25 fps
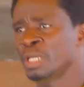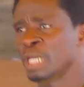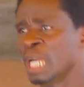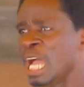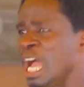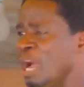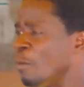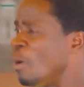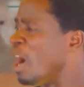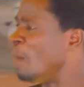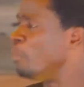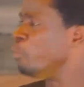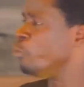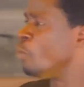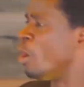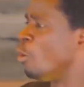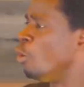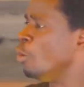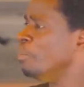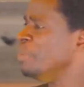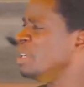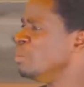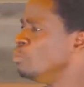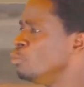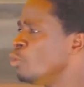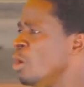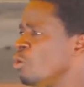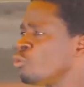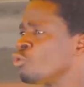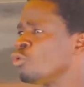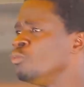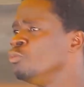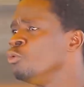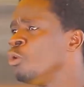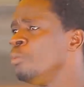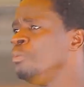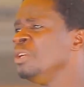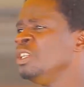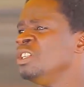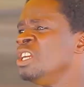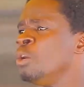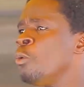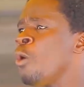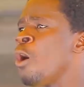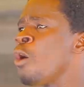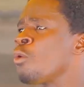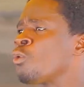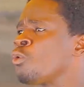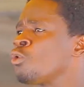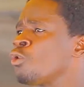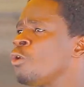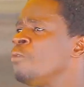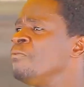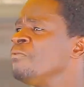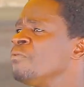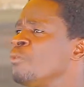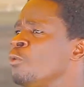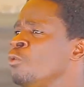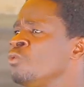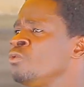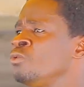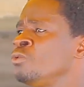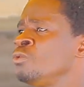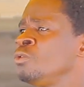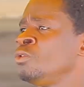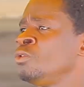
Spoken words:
How up will be more cool will be no awkward on for